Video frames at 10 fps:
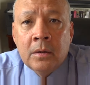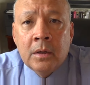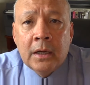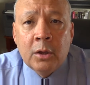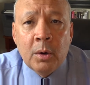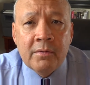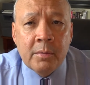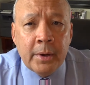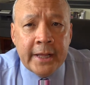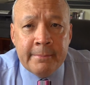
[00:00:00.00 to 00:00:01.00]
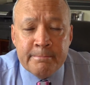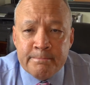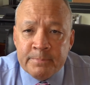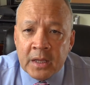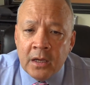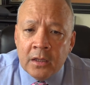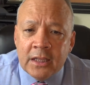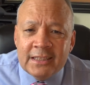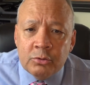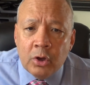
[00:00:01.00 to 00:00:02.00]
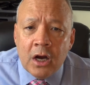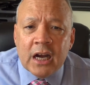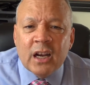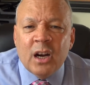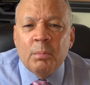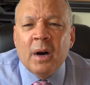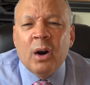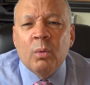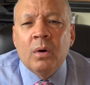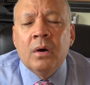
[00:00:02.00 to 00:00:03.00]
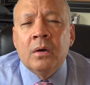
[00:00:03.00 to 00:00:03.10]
Hello everybody. Let's talk about